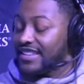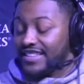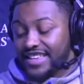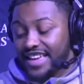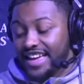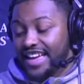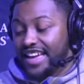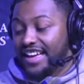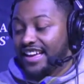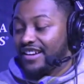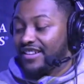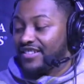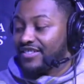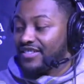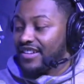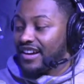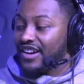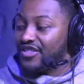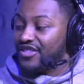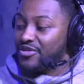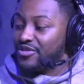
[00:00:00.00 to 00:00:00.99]
Yeah,
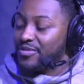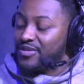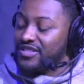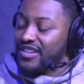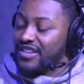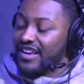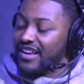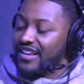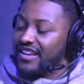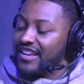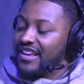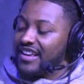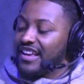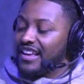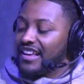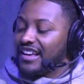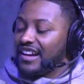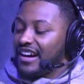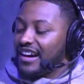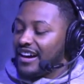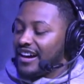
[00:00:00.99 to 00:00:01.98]

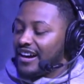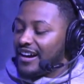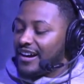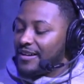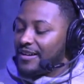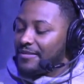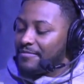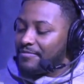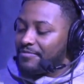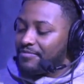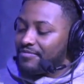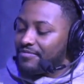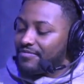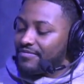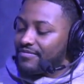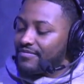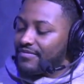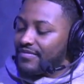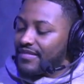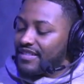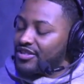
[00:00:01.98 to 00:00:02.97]
100%.
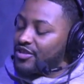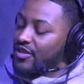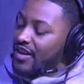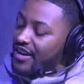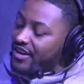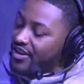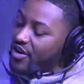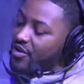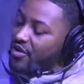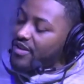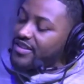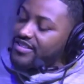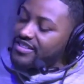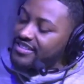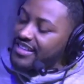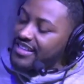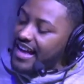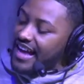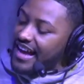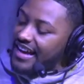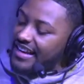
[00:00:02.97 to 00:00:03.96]
So I go
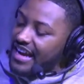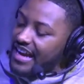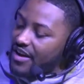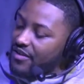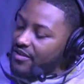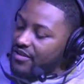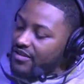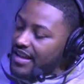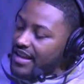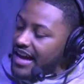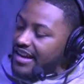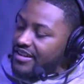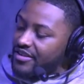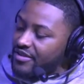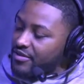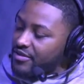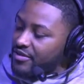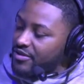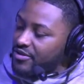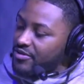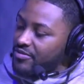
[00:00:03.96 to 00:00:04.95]
inside our locker
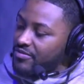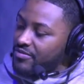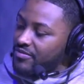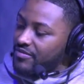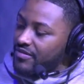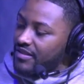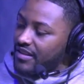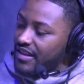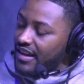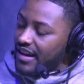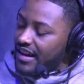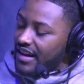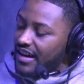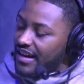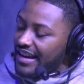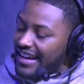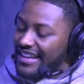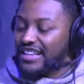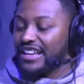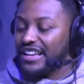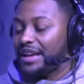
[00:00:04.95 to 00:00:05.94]
room,
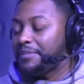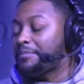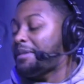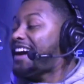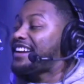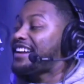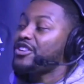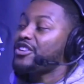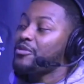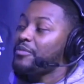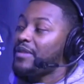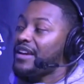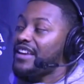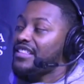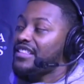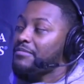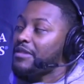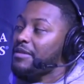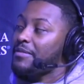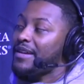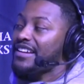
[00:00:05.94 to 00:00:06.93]
and by no means
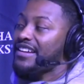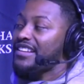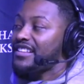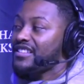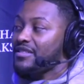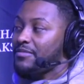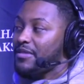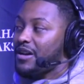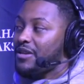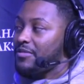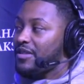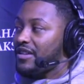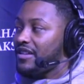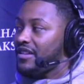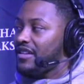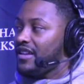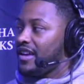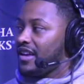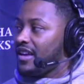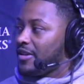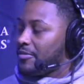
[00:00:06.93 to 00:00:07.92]
am I making this about me,
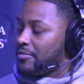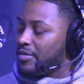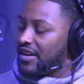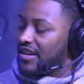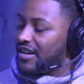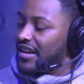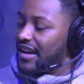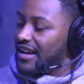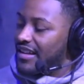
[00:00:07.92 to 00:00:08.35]
but